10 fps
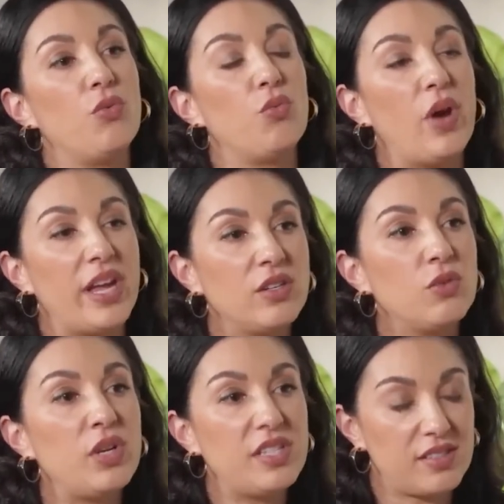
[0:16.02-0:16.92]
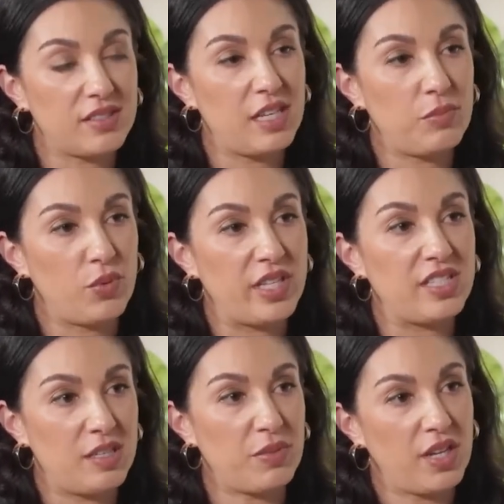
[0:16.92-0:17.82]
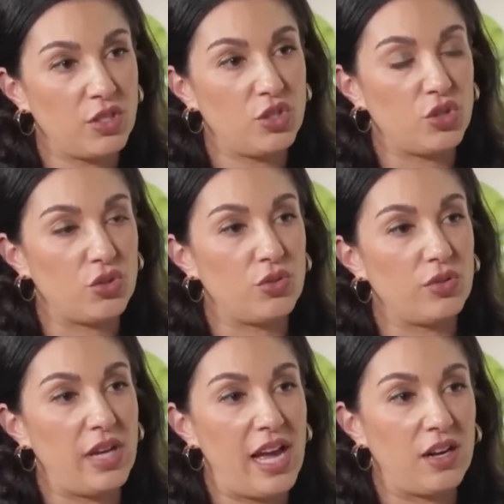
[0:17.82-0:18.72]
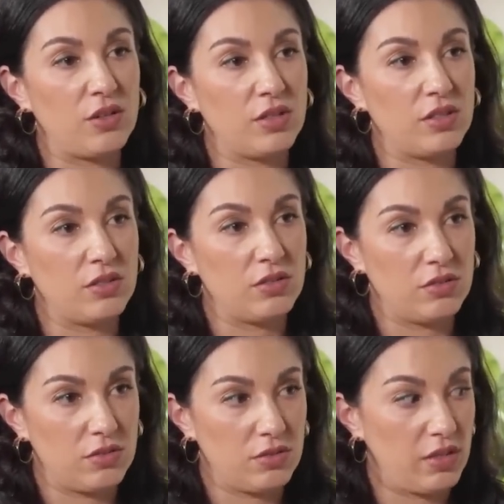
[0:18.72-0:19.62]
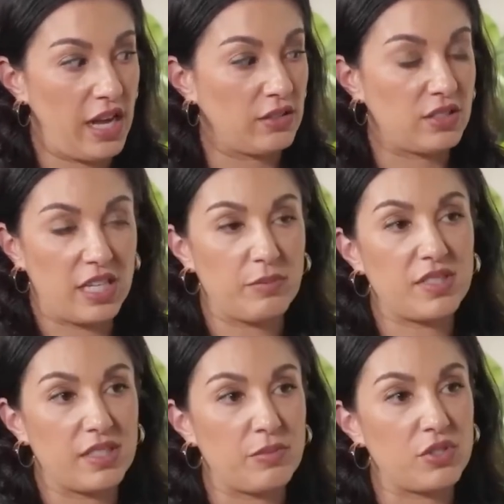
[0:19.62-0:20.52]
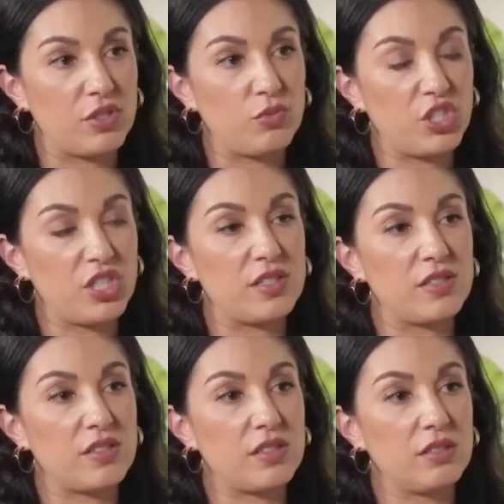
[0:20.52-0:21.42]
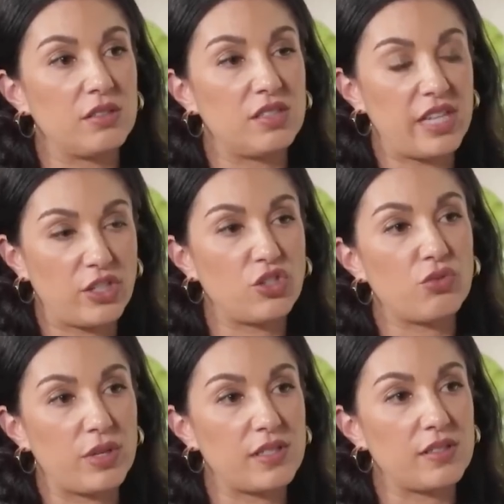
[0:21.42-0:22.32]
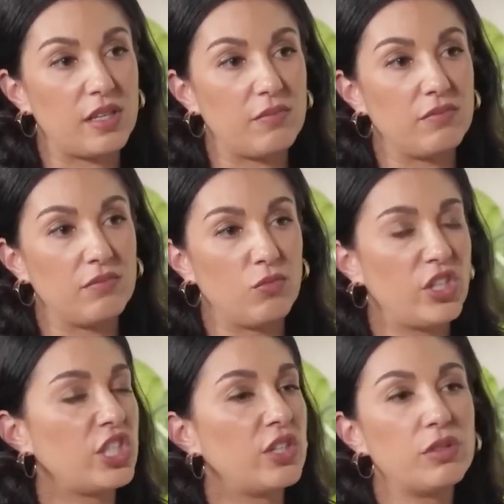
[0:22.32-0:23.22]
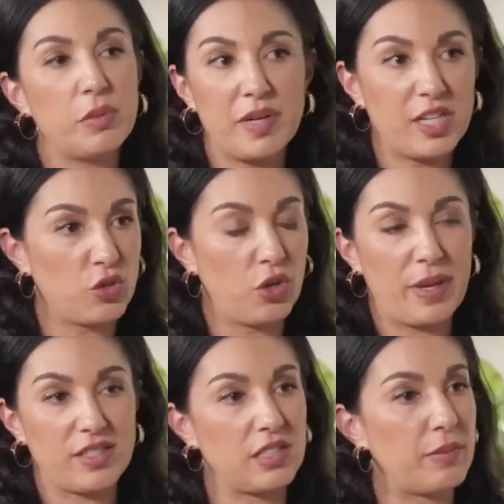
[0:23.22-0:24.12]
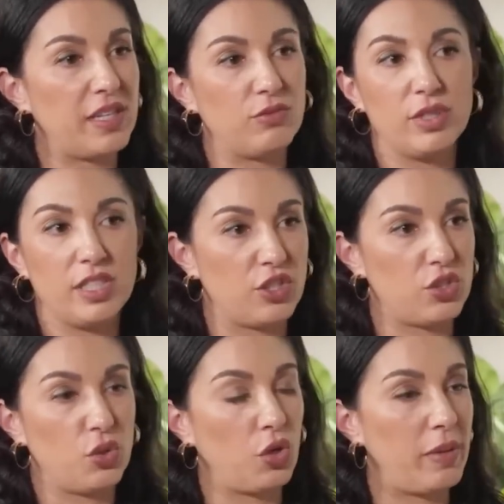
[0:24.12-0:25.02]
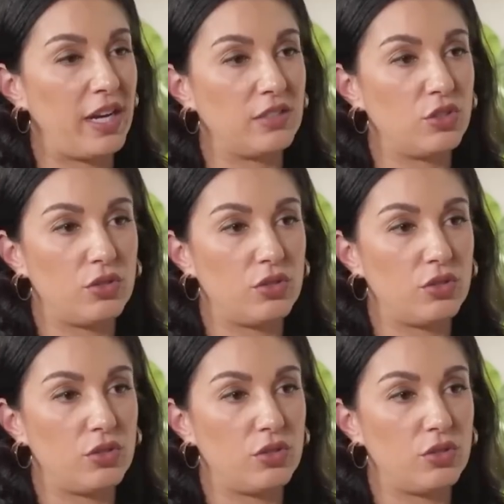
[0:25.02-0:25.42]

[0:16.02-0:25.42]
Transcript: When we sleep, we dip into our our deep sleep zone, which is stage 3 sleep. we generally when I talk about sleep, I really just talk about